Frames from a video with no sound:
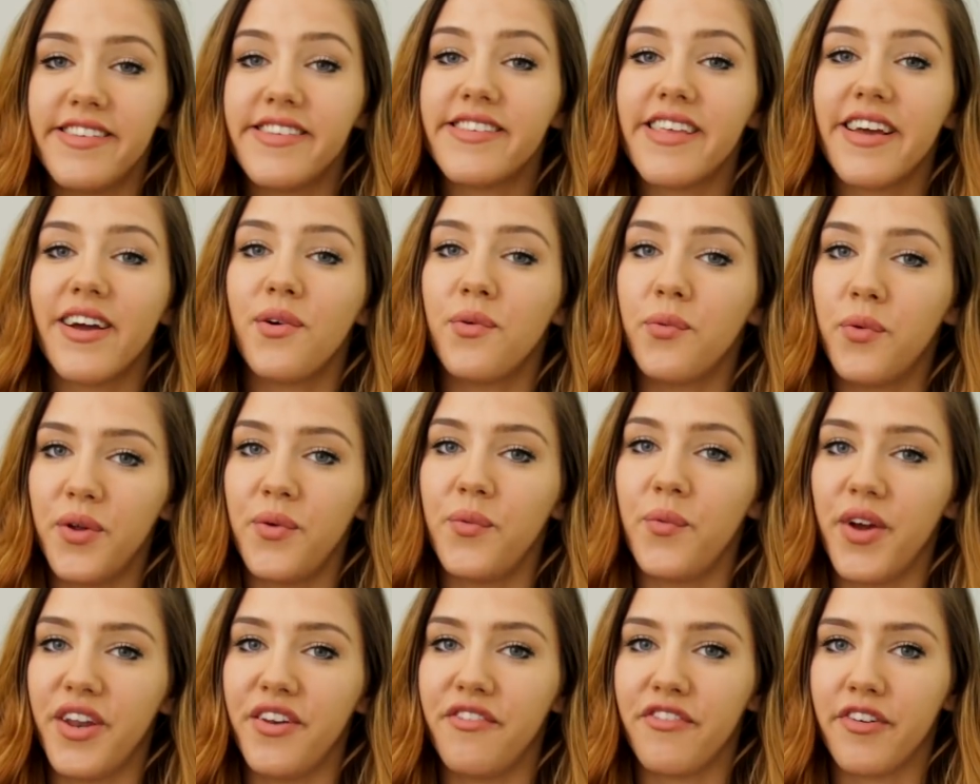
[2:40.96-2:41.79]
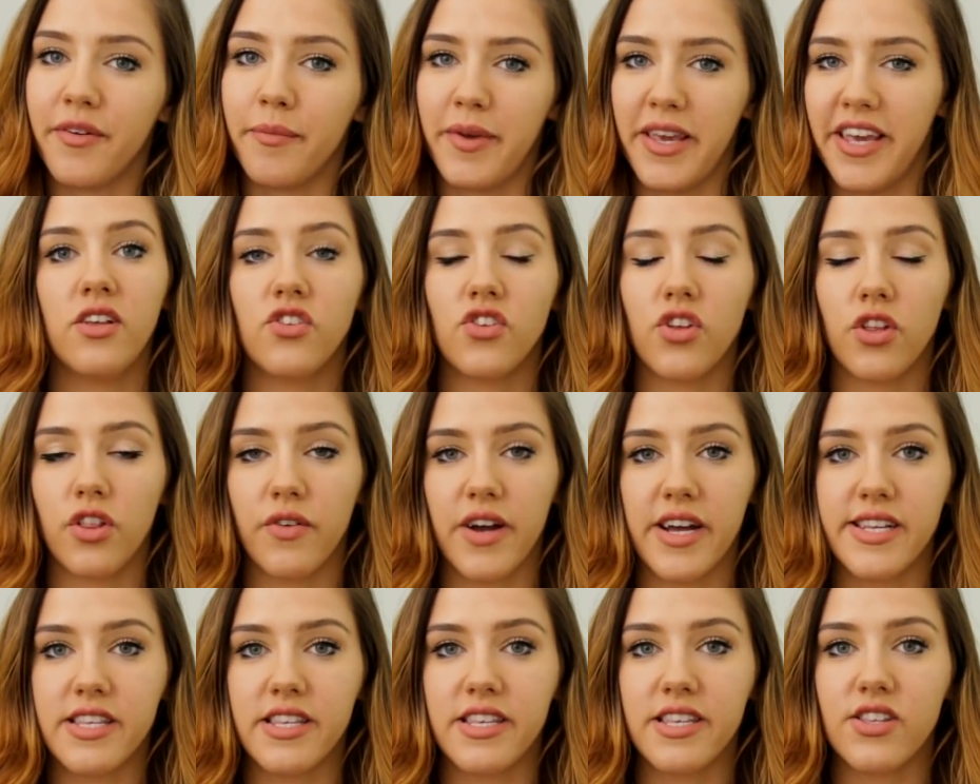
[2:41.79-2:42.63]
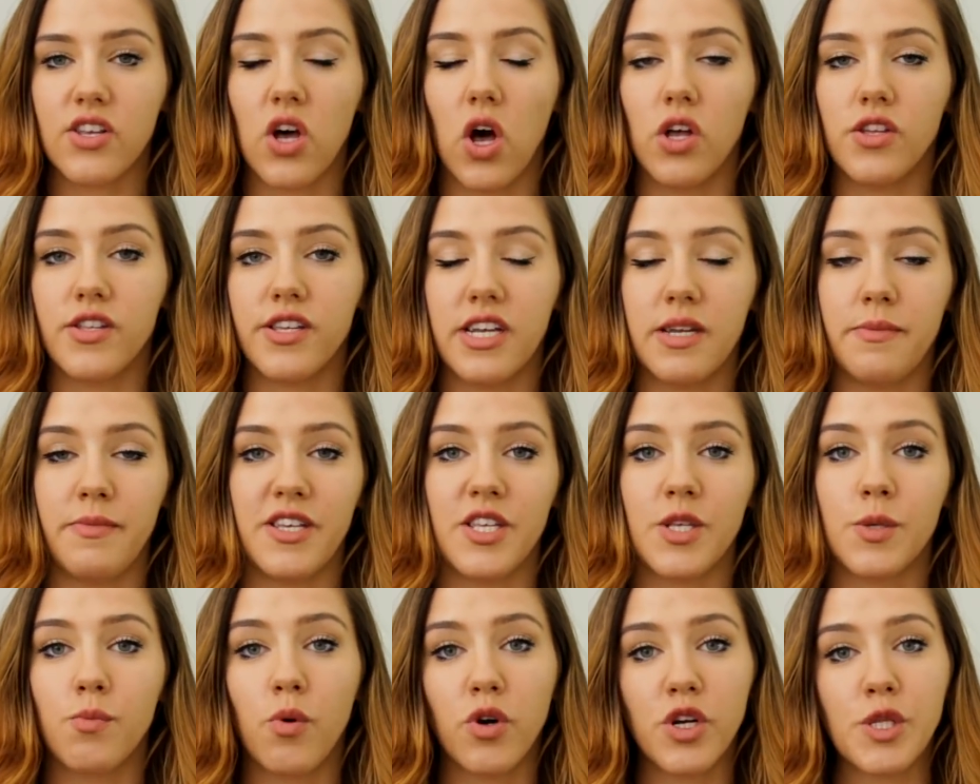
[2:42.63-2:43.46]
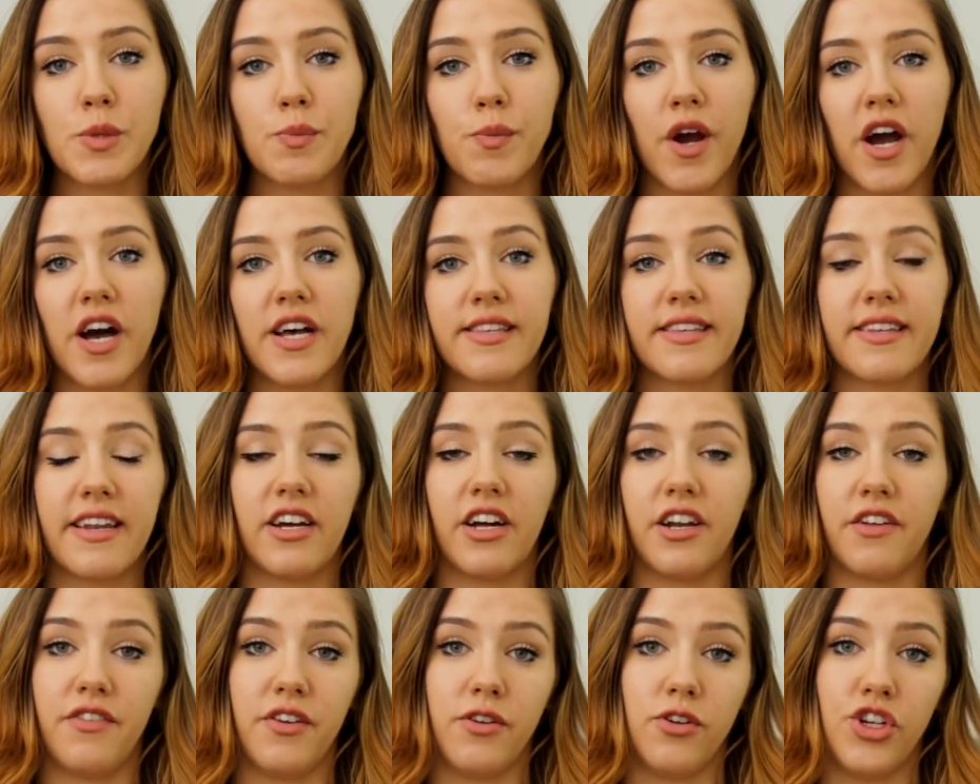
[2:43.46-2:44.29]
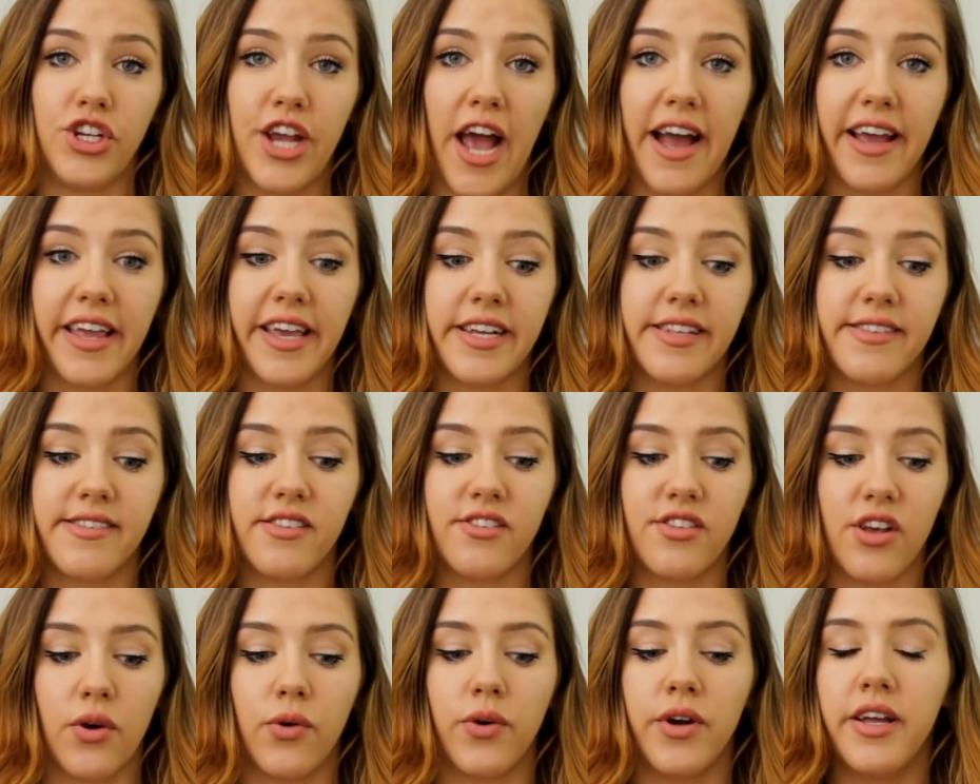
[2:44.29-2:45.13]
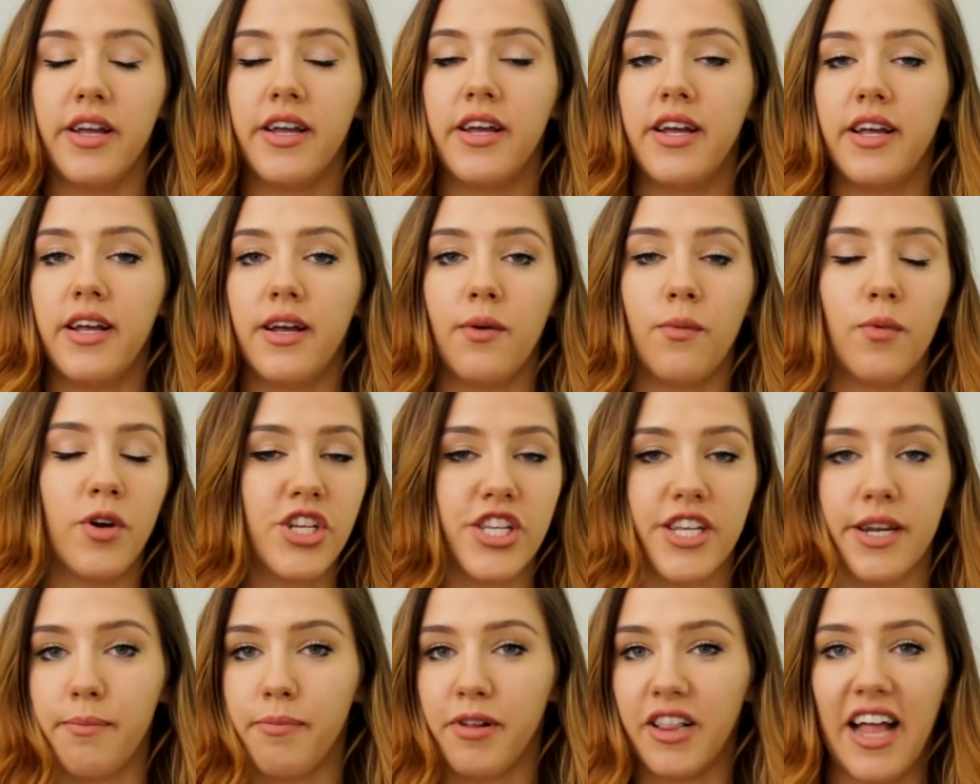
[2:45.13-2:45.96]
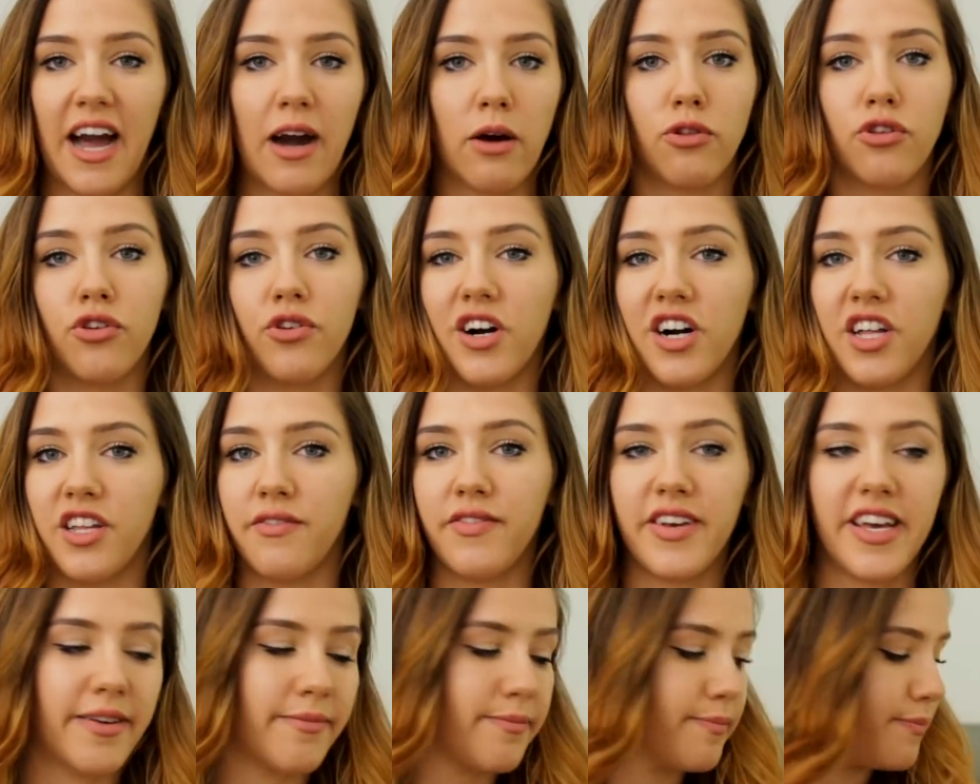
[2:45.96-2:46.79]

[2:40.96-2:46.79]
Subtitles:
is like a win-win for me. So the rest of this haul is gonna be sports bras, and I got a few jackets, so we're just gonna plow through all of it.